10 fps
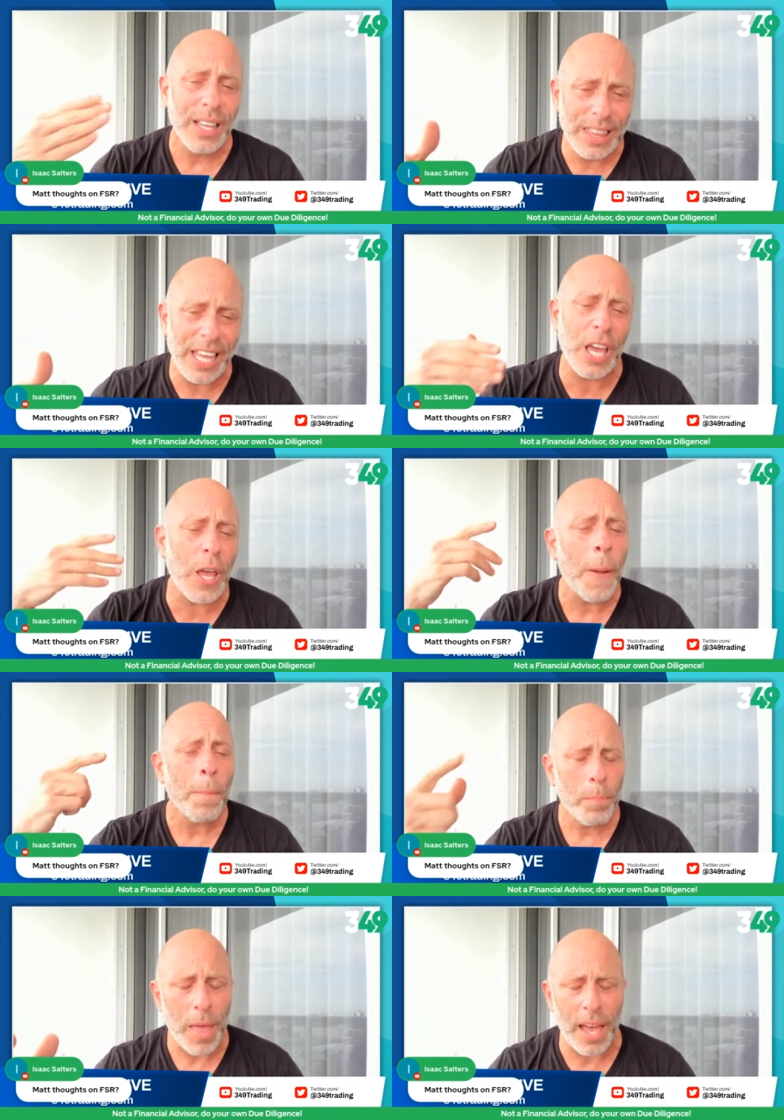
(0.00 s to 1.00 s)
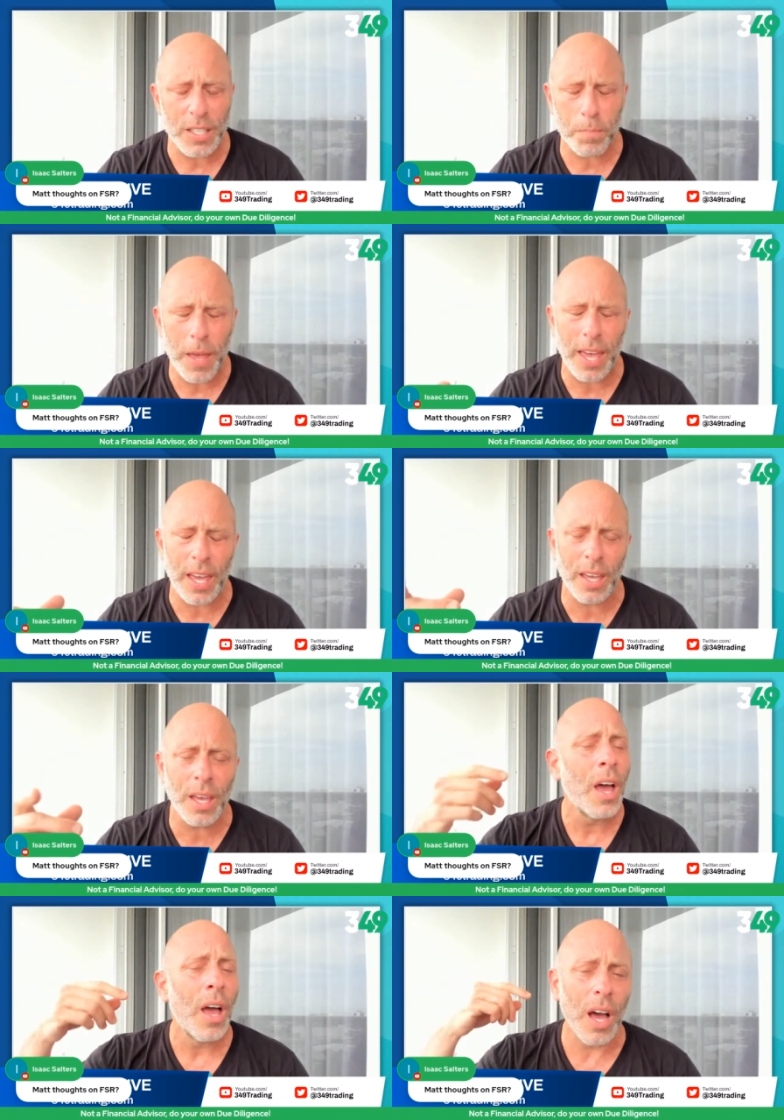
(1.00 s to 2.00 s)
Lee, Xpeng,
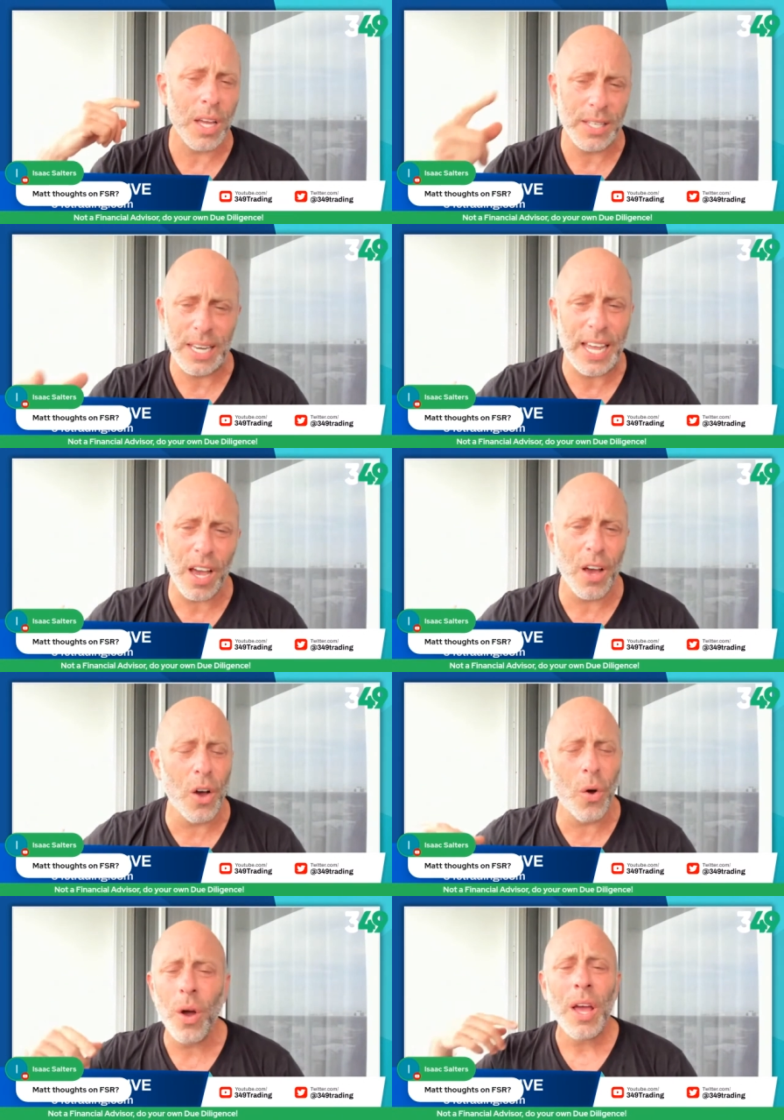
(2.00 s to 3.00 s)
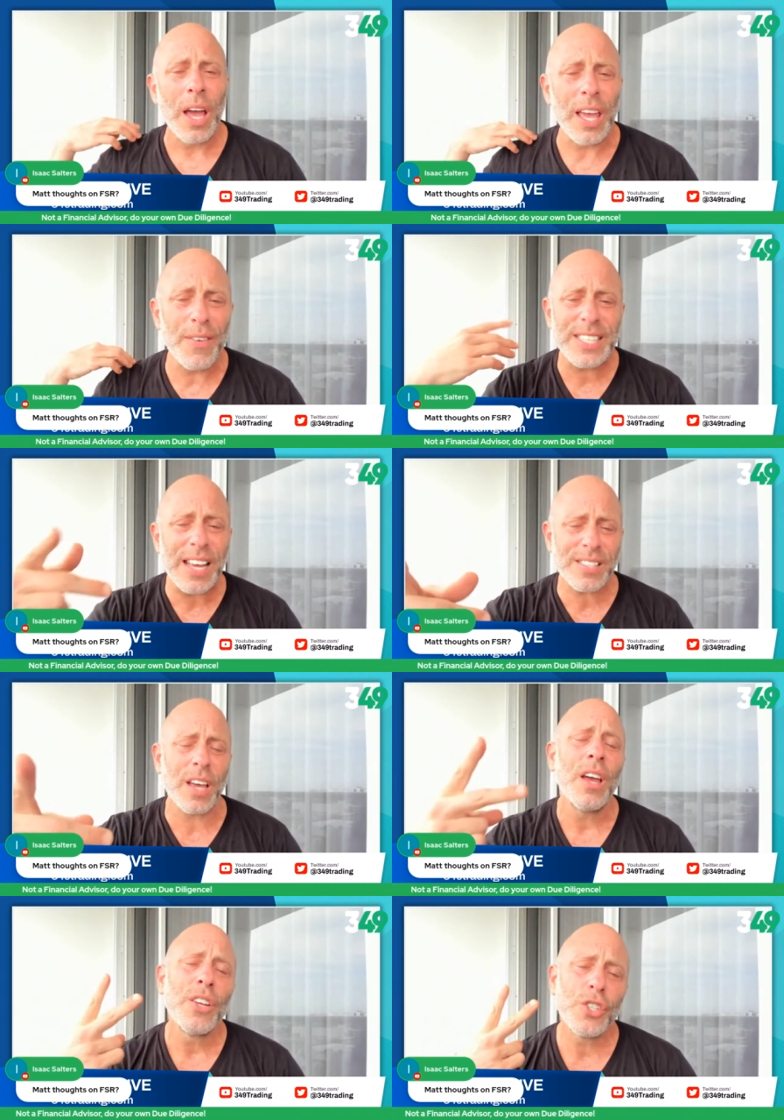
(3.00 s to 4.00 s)
Neo, even
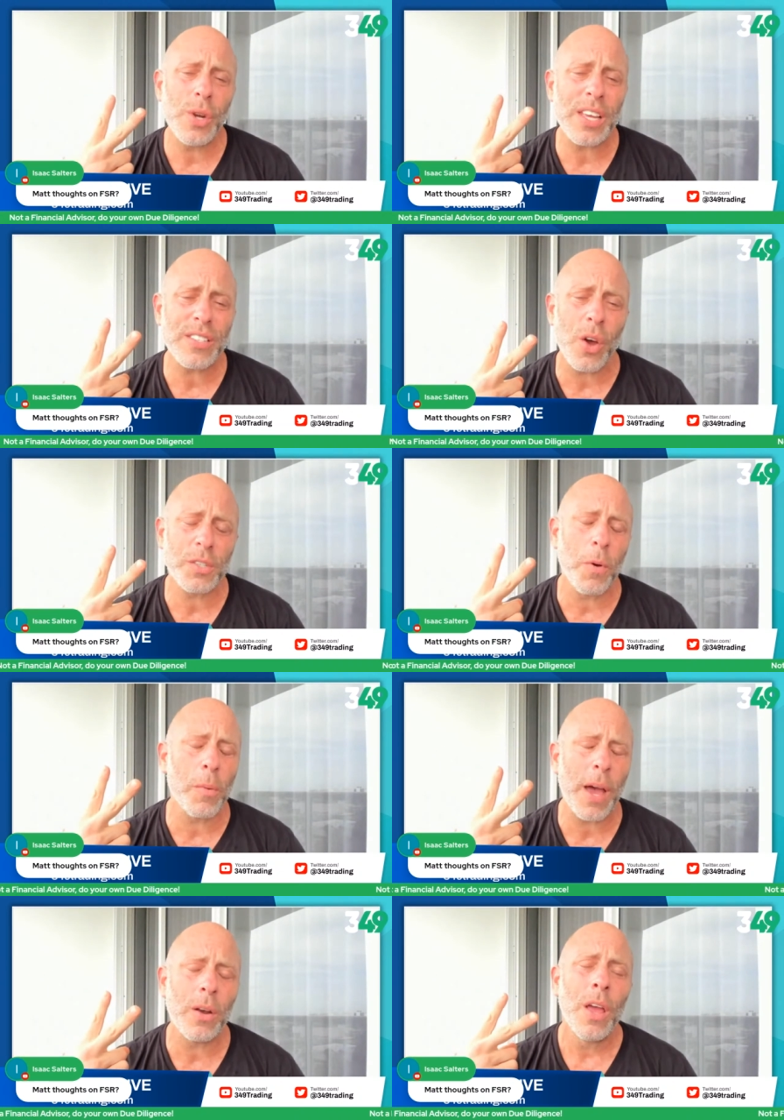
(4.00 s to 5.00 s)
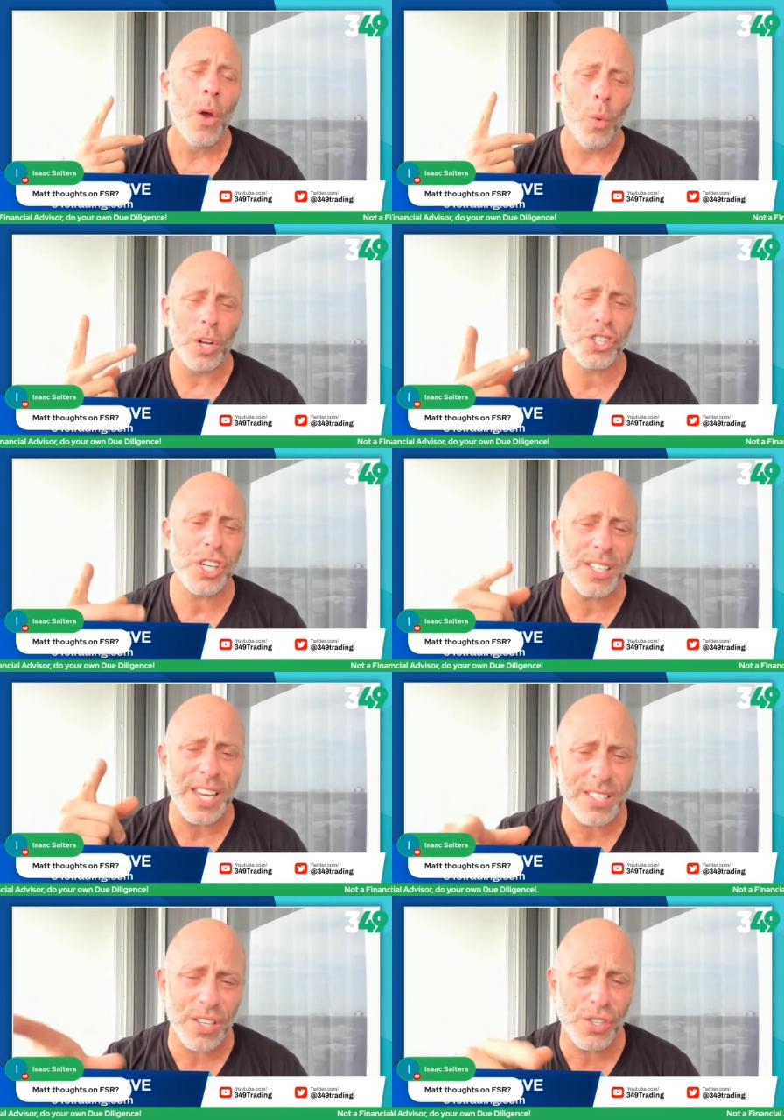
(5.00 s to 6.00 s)
Tesla. 2 days ago, I spoke about what shit
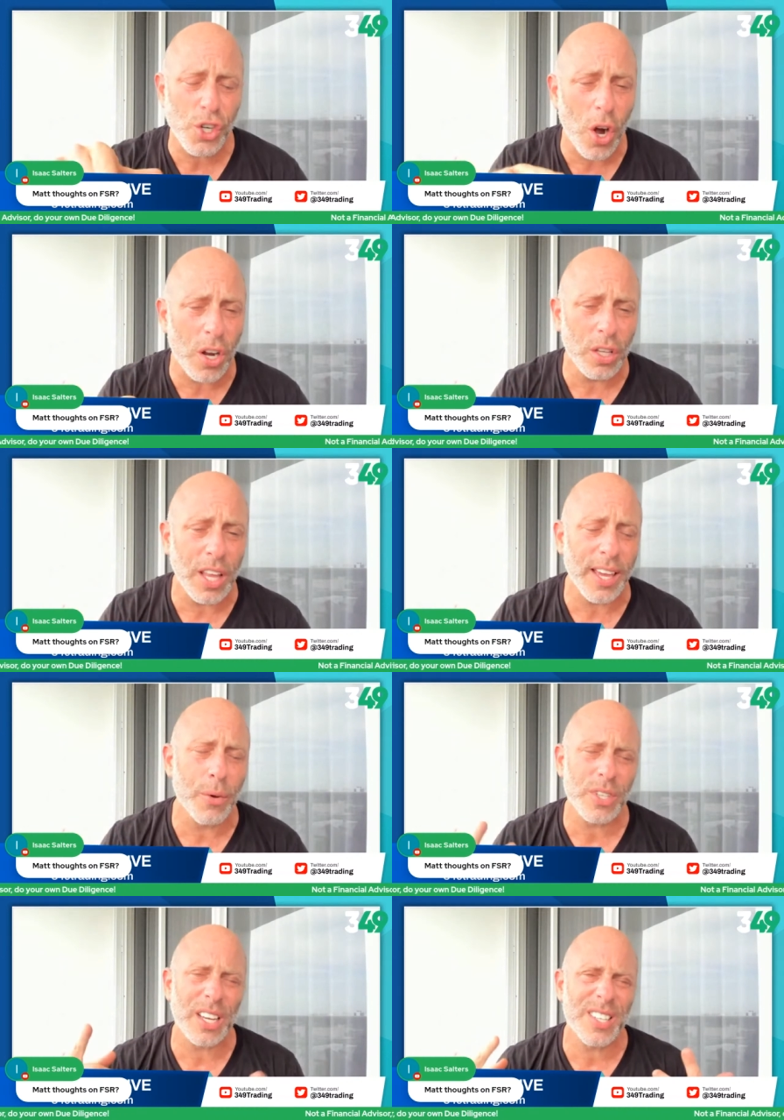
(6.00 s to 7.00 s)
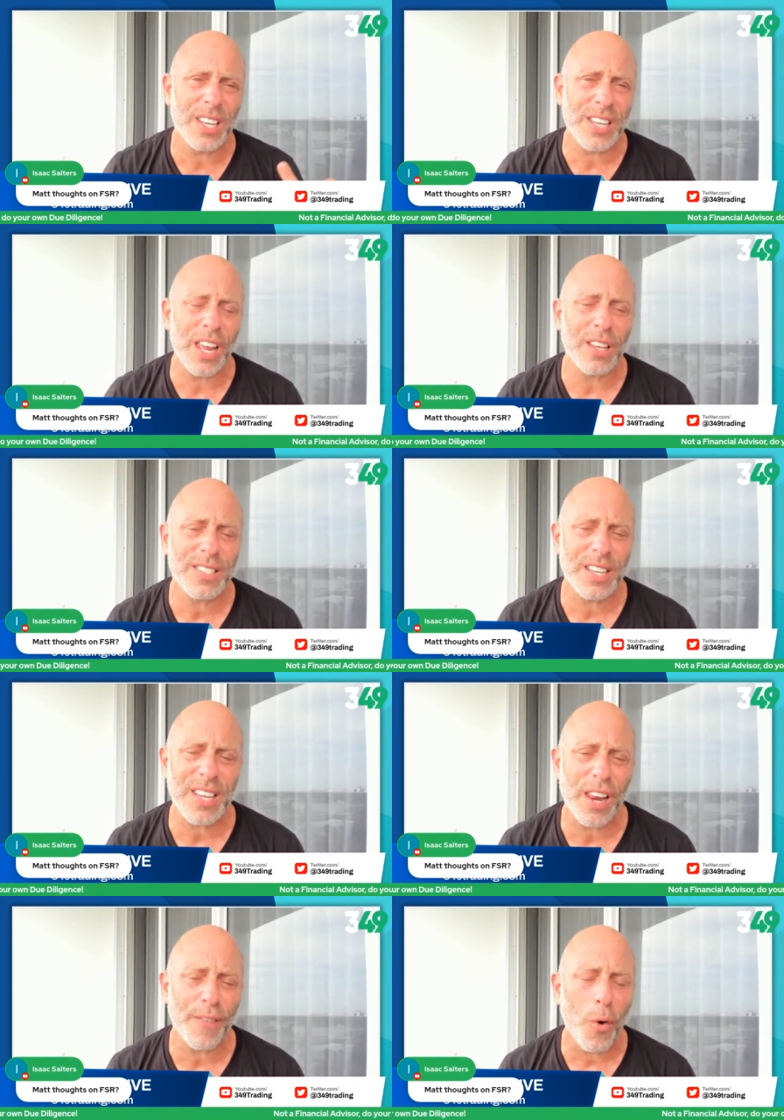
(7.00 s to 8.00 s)
Tesla's chart looked like. It was like
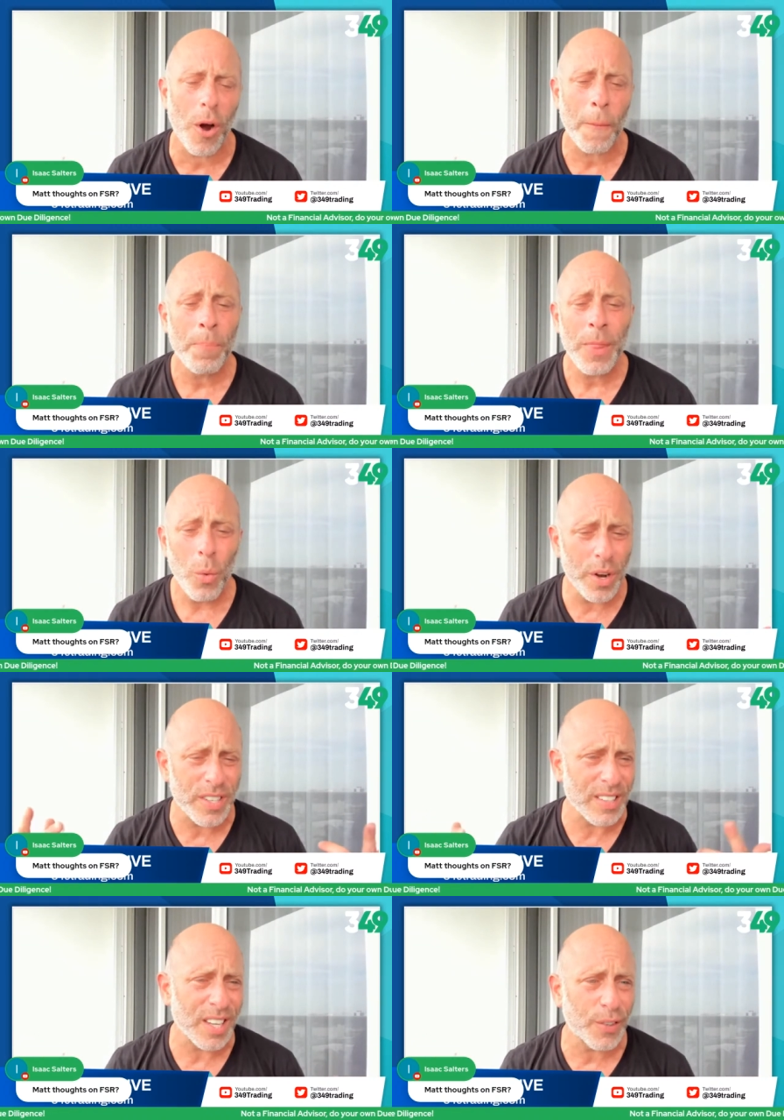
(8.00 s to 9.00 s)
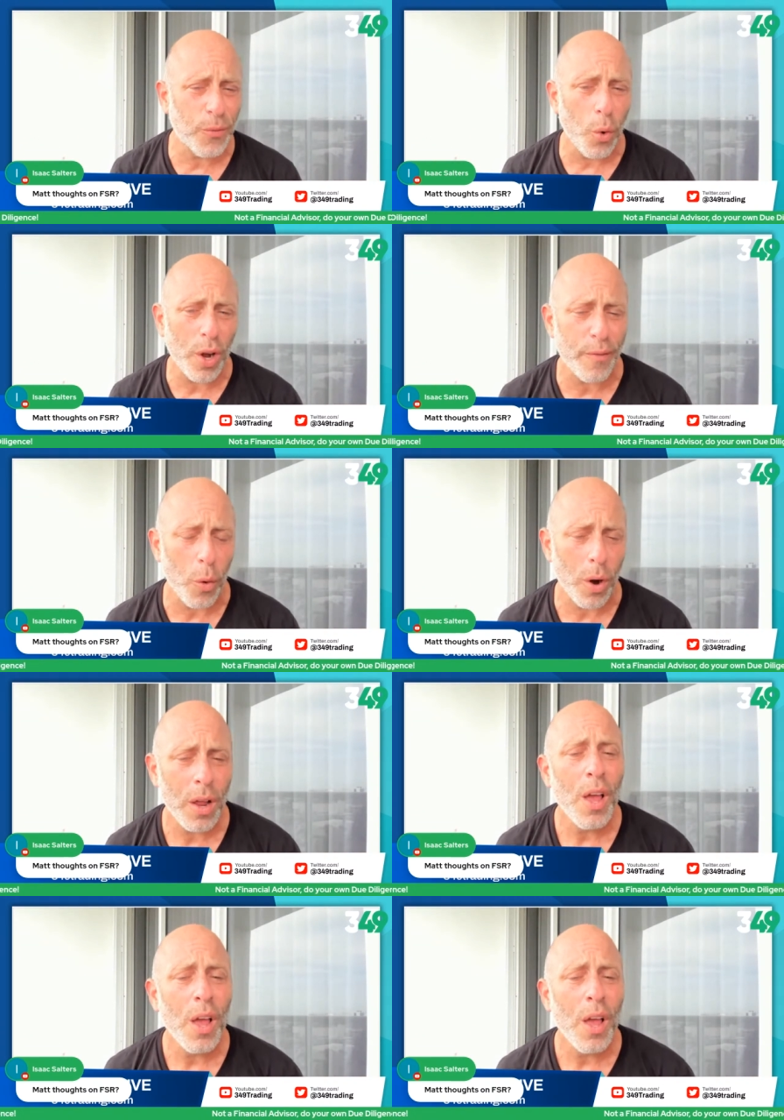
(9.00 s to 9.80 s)
684. What is it? 644.